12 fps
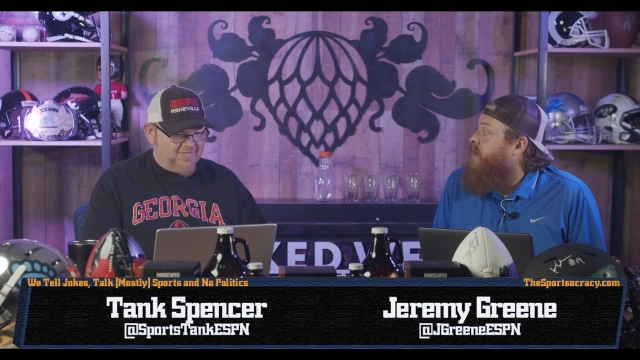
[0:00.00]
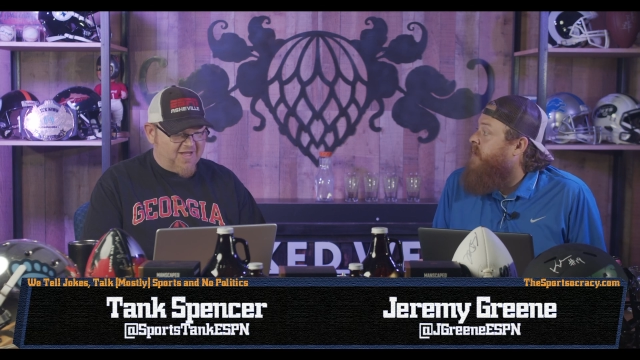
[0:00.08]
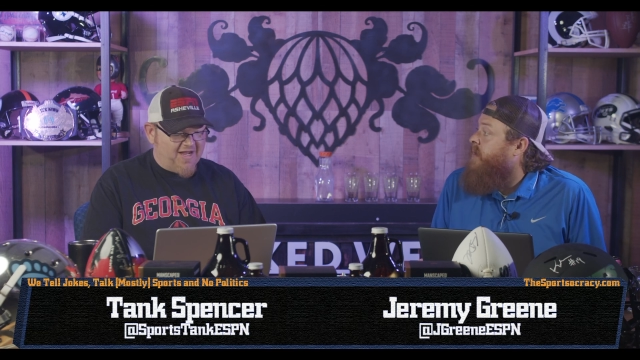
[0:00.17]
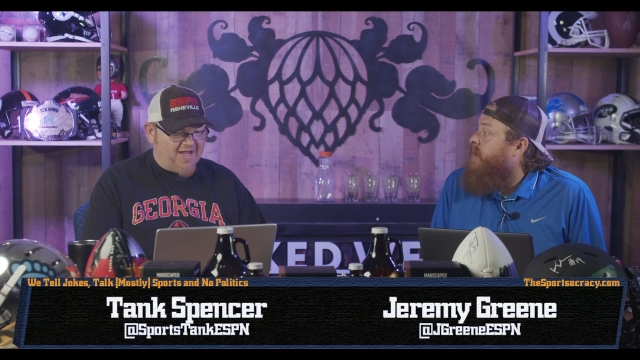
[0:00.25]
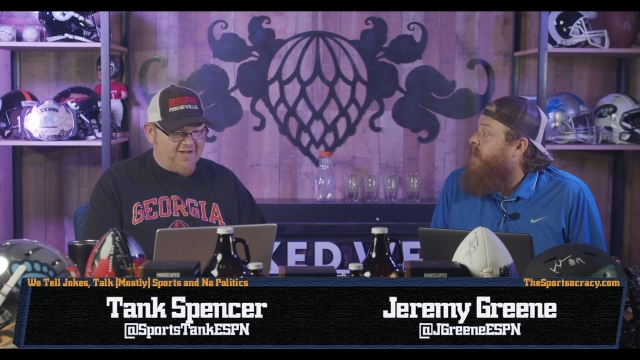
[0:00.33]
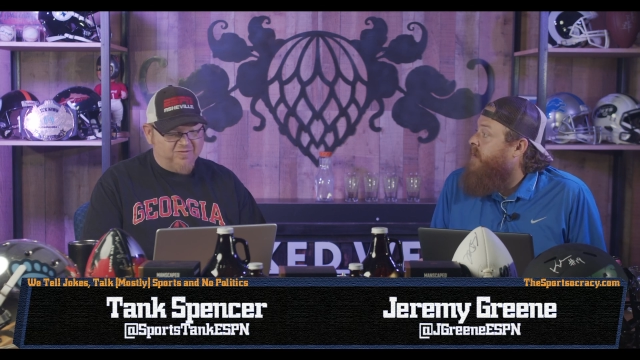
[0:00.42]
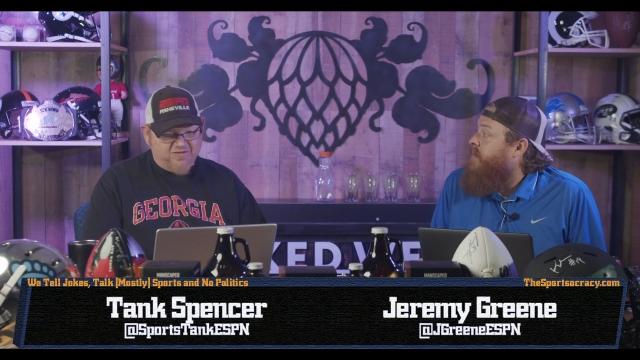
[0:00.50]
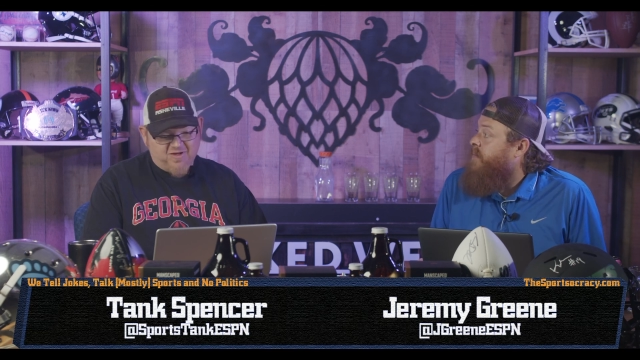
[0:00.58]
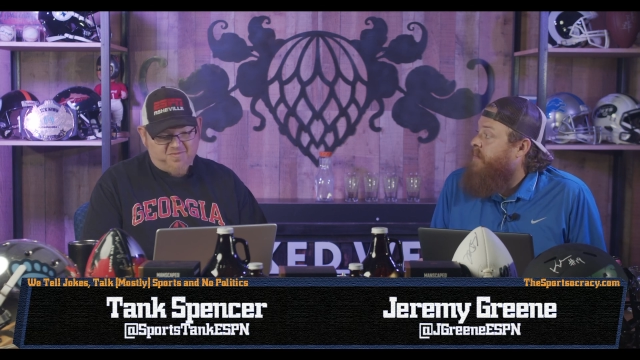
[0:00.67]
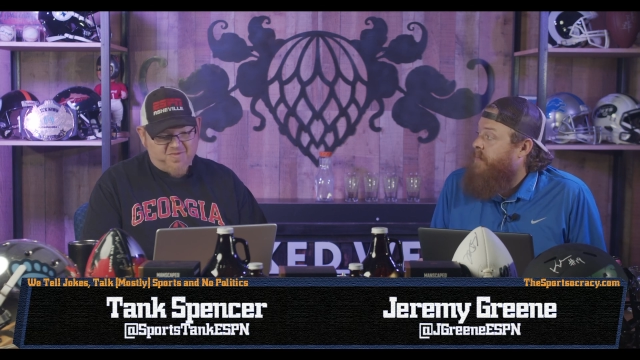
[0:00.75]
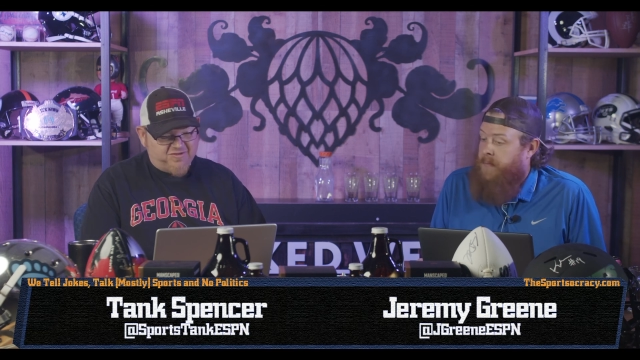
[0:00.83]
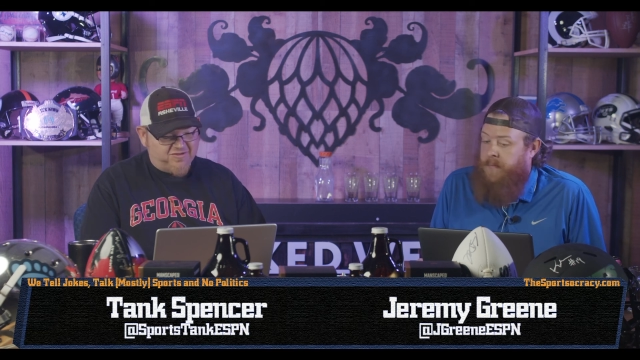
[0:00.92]
Speaker 1: I was
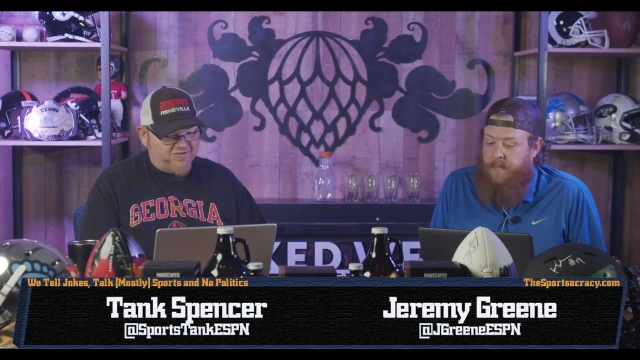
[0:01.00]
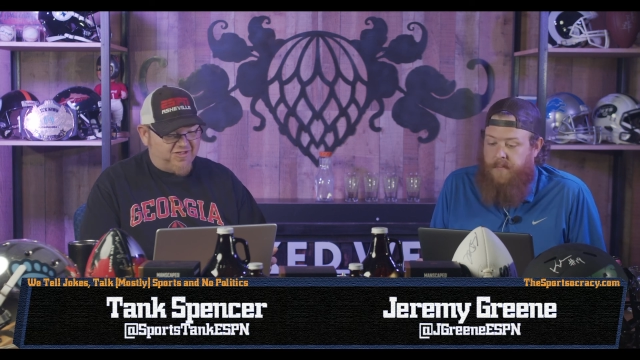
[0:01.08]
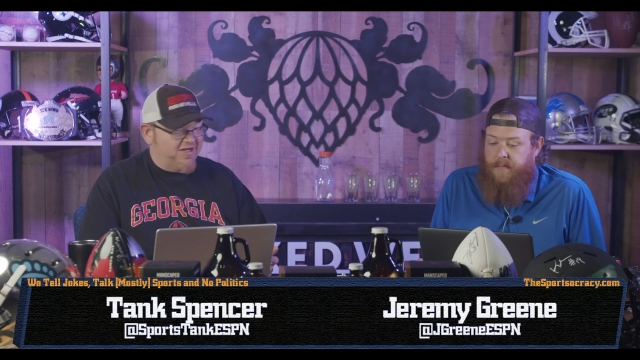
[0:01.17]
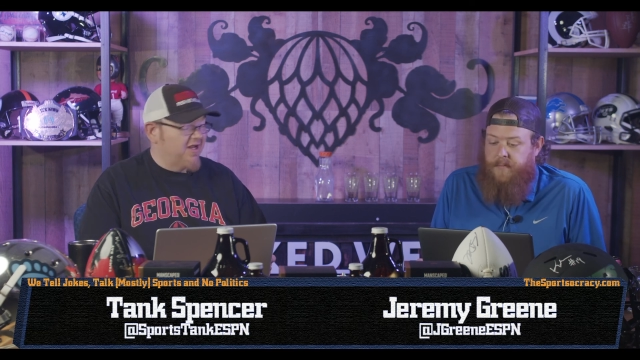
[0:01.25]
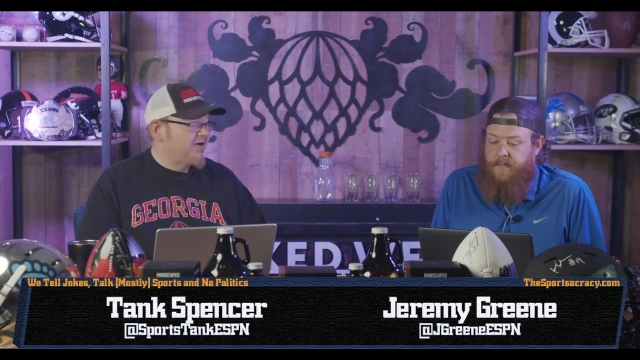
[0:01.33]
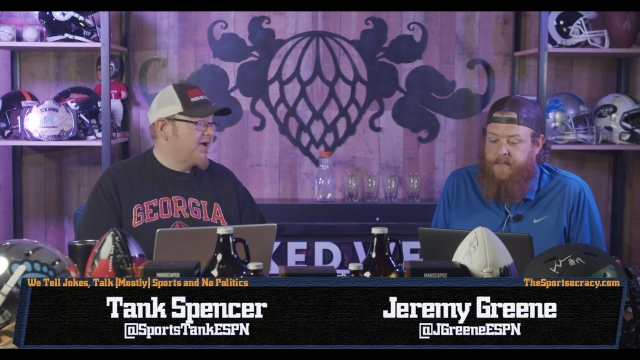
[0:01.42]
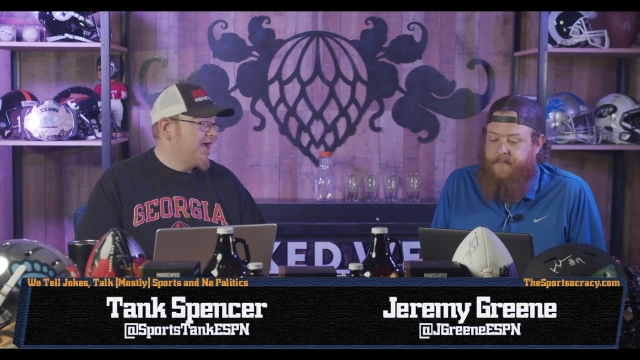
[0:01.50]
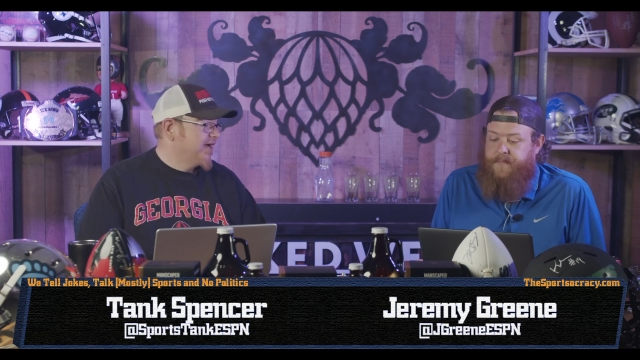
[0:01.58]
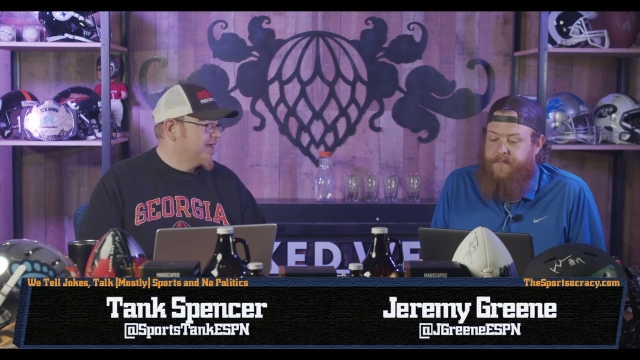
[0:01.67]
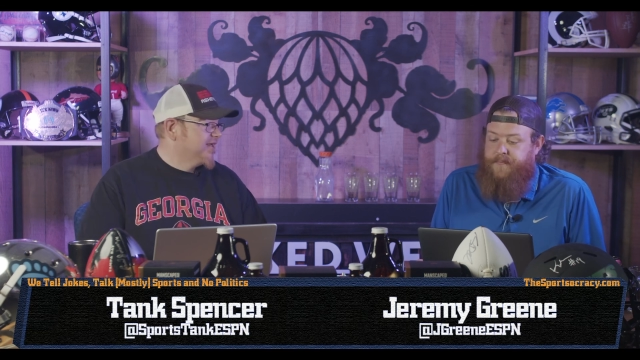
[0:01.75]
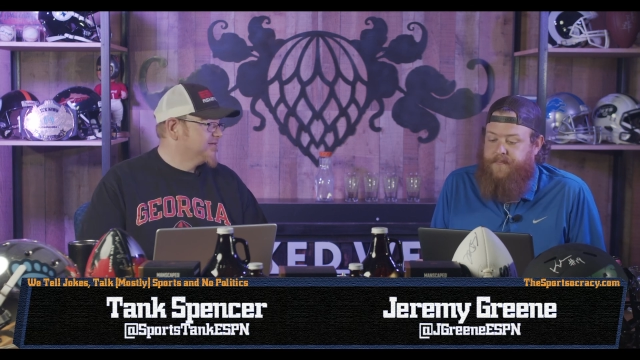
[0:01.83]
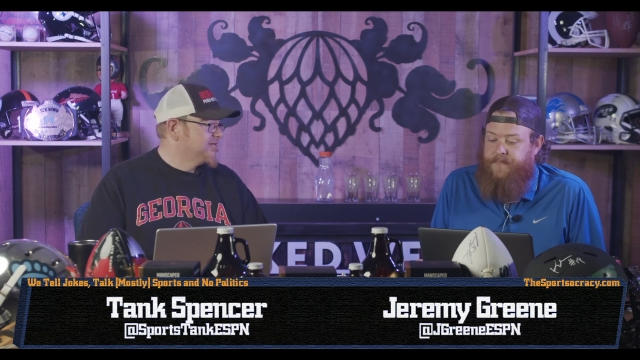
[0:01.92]
going to mention Geno
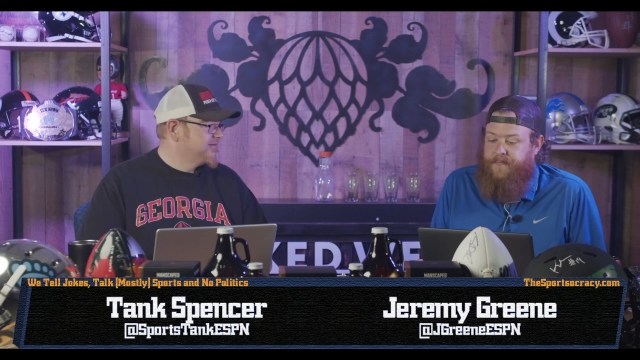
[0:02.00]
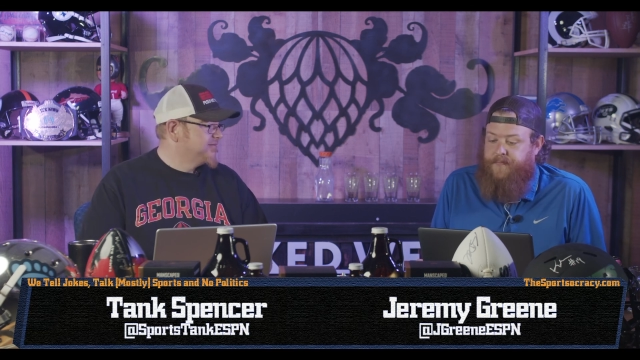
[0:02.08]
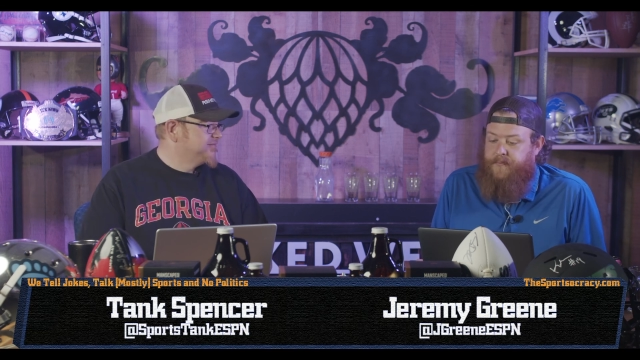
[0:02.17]
Atkins.